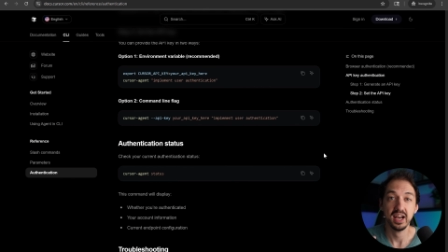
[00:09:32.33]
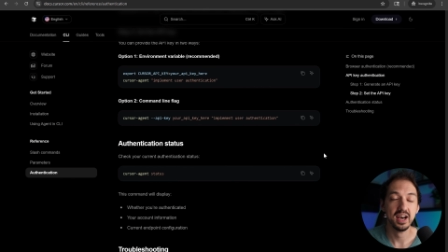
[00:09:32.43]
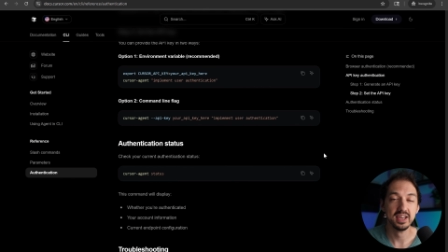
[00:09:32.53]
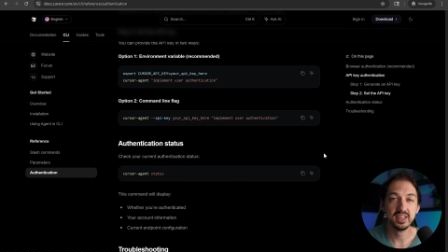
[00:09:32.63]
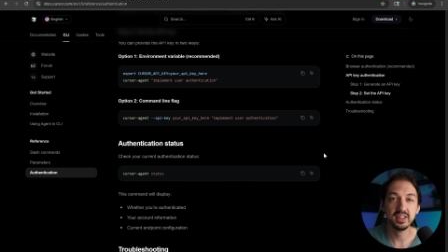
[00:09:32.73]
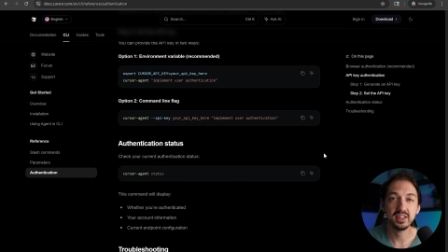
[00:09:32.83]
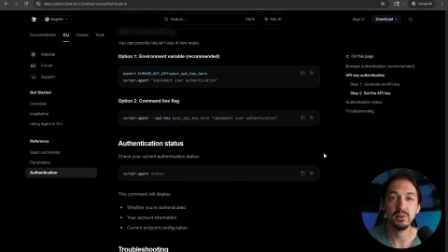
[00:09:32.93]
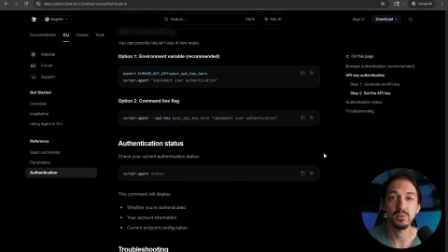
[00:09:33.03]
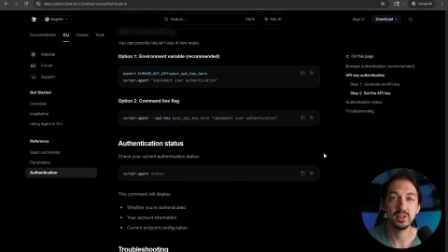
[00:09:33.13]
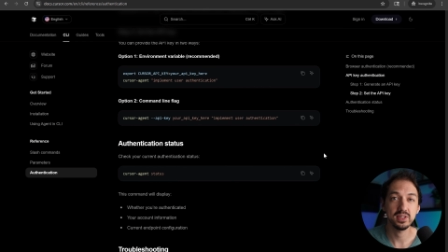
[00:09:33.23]
I think they
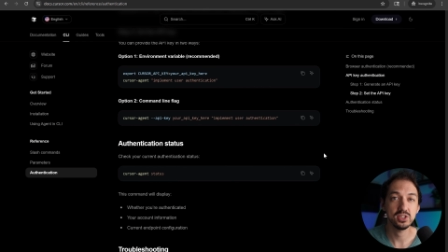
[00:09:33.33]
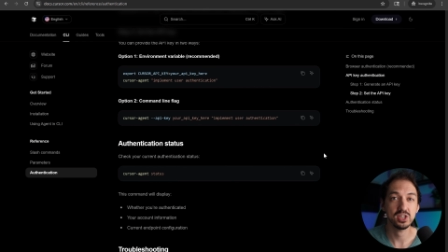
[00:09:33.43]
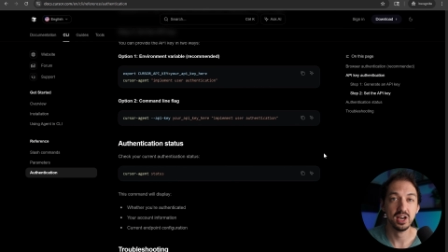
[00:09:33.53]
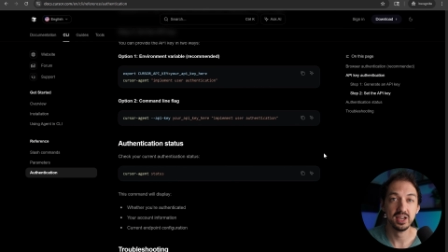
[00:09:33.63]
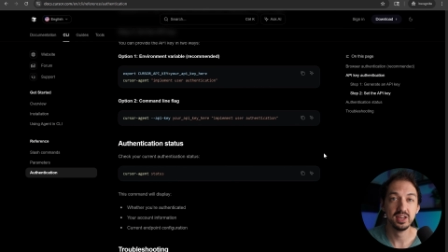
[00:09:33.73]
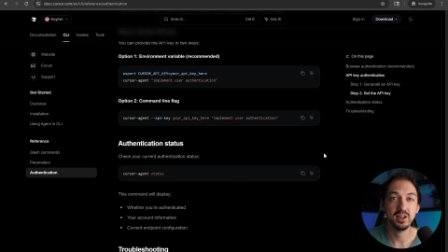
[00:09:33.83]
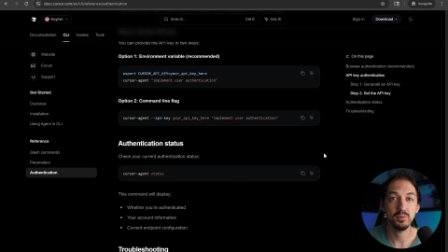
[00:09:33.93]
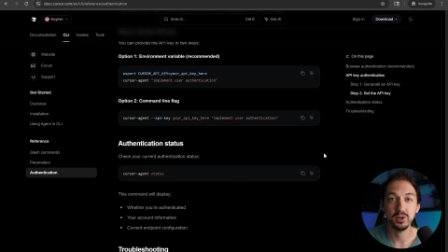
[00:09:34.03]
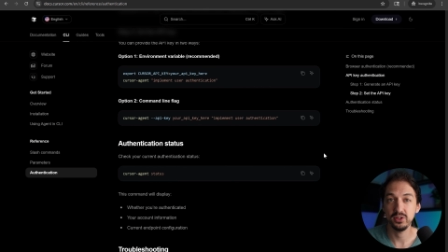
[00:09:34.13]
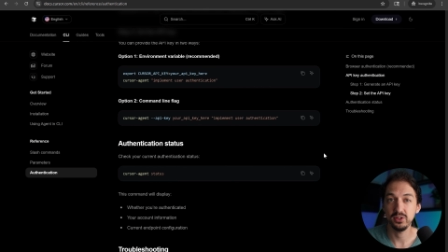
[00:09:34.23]
really shine
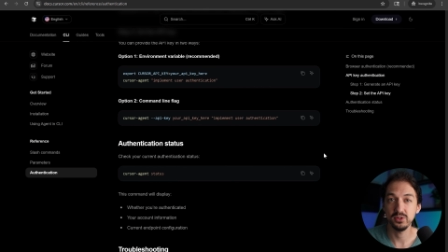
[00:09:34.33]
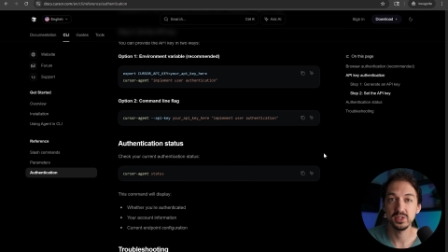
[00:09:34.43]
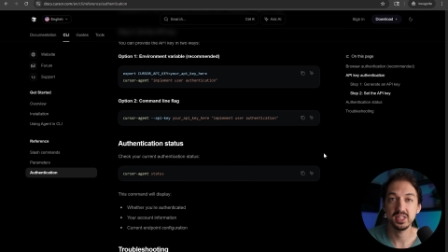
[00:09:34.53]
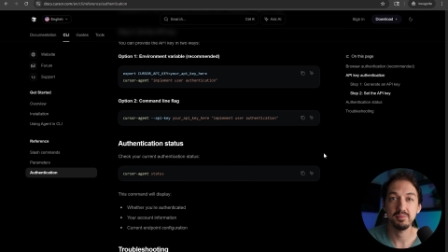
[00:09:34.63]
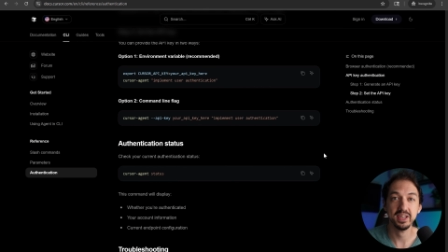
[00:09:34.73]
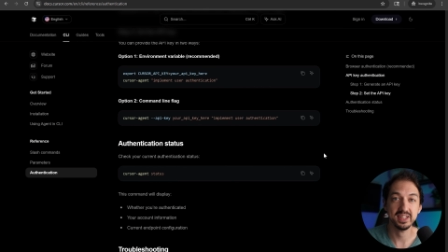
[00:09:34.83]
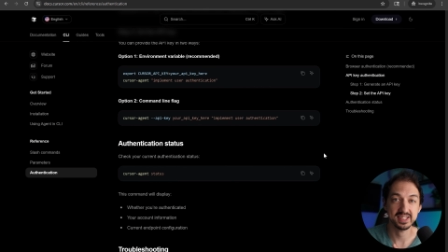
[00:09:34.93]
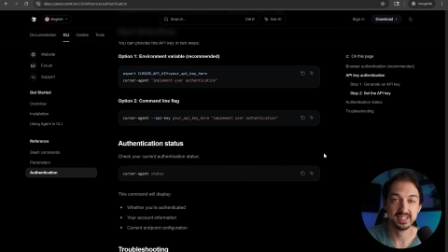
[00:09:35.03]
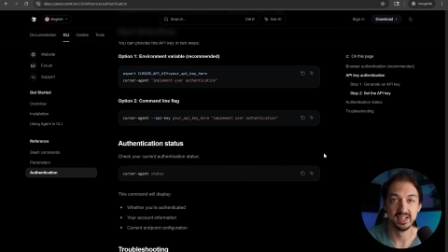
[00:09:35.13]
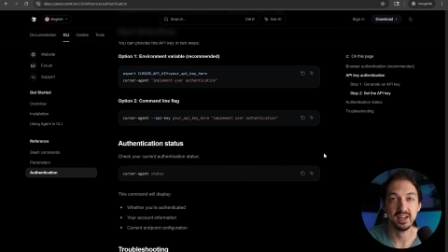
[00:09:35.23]
when you use them
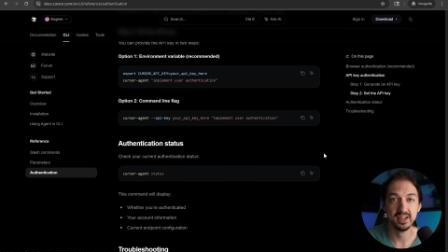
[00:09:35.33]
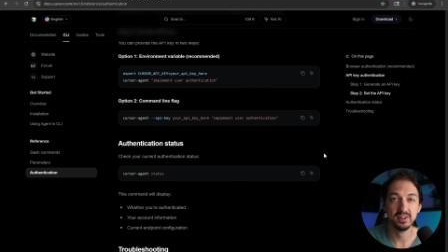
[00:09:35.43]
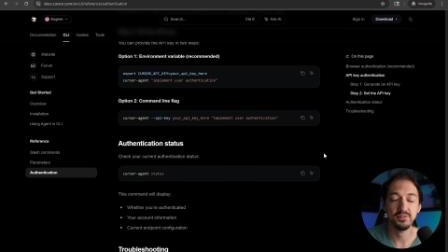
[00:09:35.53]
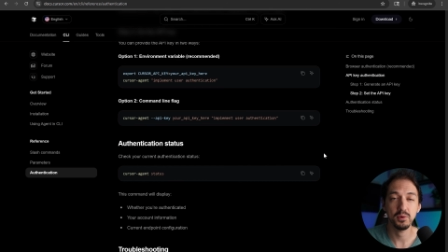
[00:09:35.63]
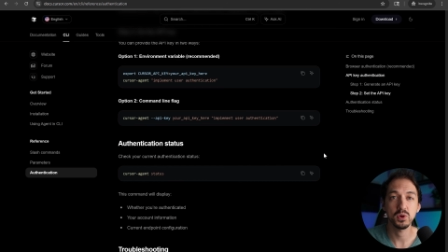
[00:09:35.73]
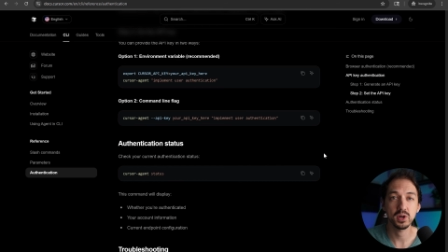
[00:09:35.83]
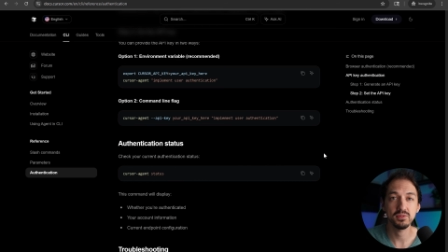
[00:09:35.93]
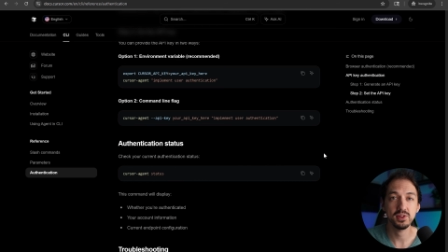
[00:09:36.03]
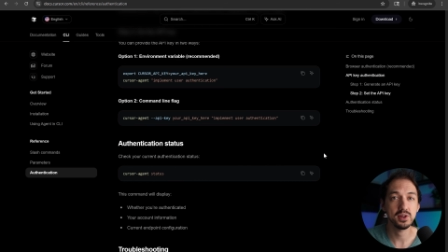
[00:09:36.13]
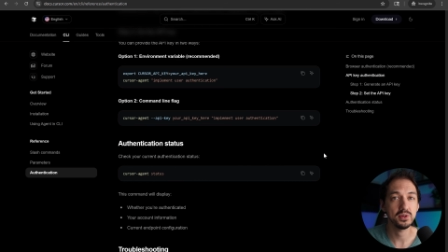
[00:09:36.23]
inside of a
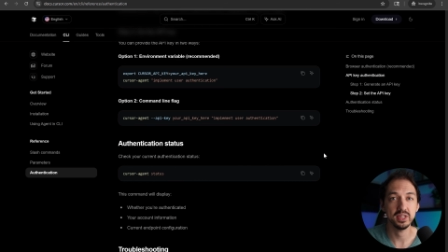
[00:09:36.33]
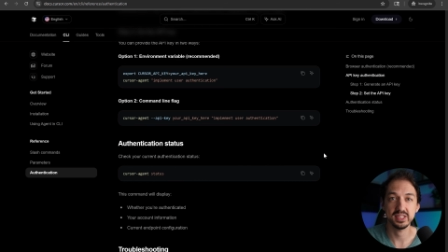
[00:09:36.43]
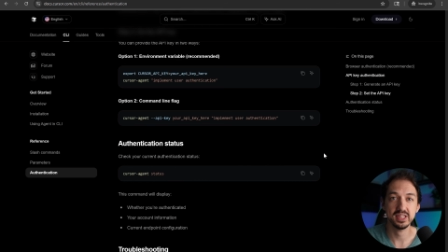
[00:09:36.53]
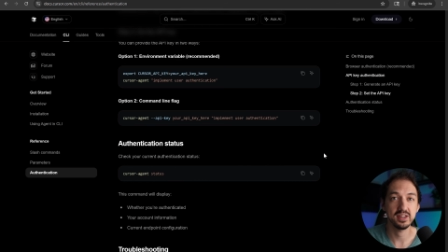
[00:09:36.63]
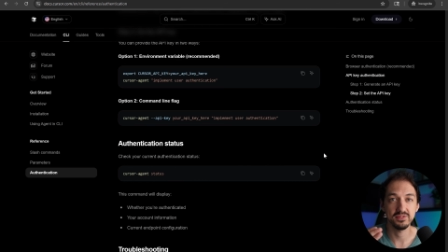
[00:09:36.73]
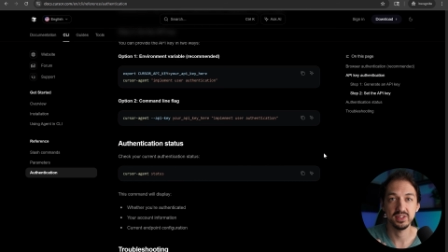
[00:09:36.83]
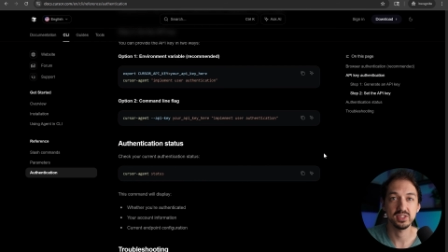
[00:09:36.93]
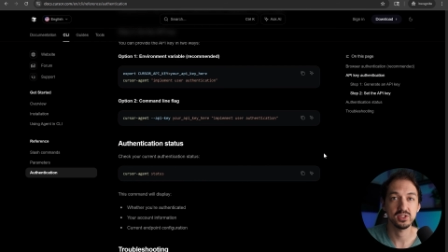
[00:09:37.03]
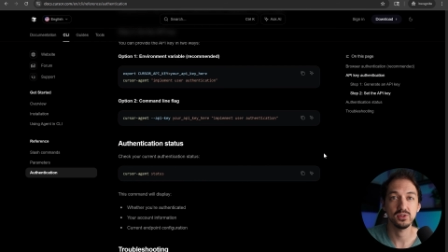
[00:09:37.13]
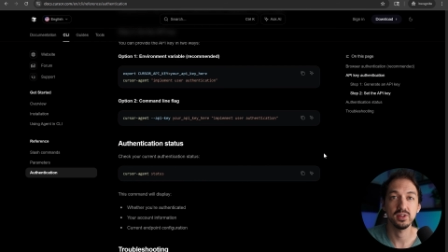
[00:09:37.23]
workflow instead of
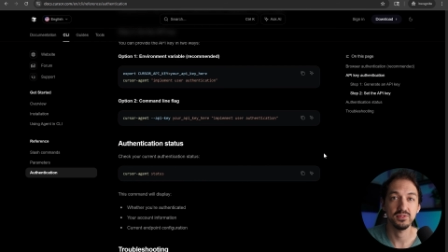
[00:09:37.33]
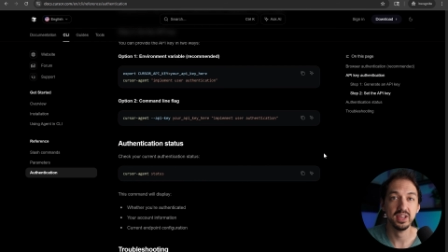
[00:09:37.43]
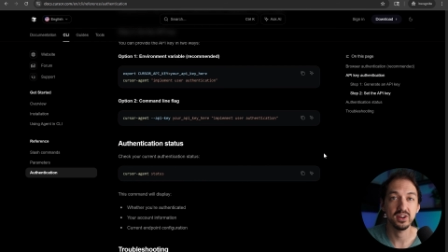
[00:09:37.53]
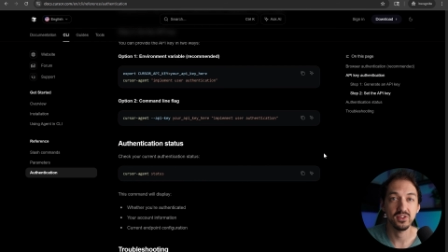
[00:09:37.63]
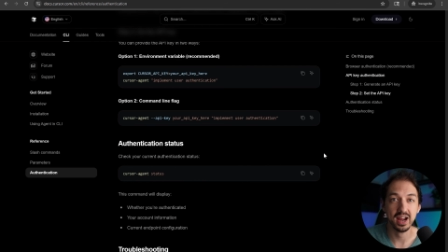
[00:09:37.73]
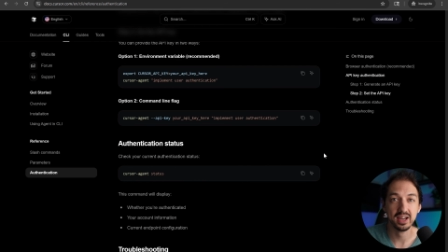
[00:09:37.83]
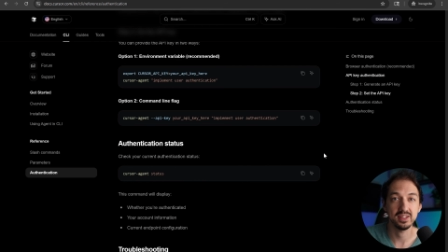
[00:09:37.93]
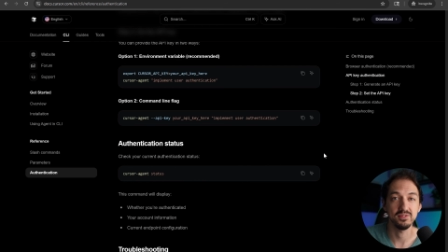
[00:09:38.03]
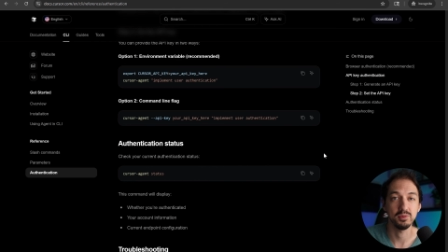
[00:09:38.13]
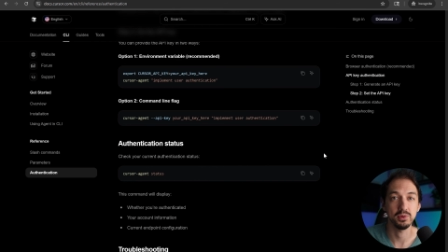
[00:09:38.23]
this sort of
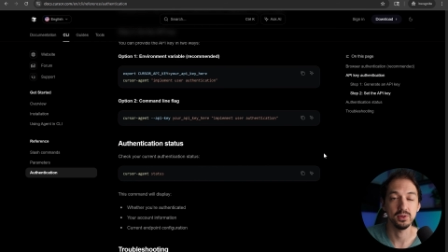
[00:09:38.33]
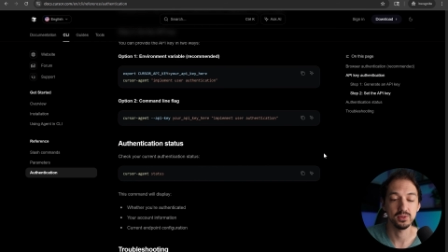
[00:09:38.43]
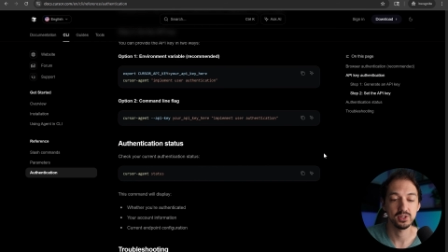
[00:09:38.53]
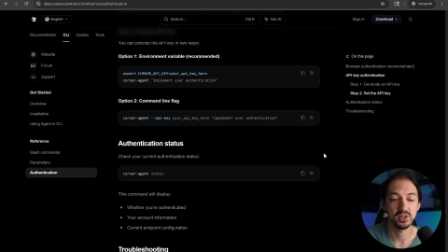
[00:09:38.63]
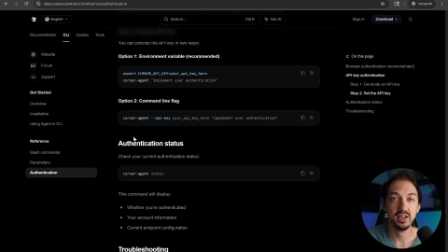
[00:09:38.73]
interactive approach.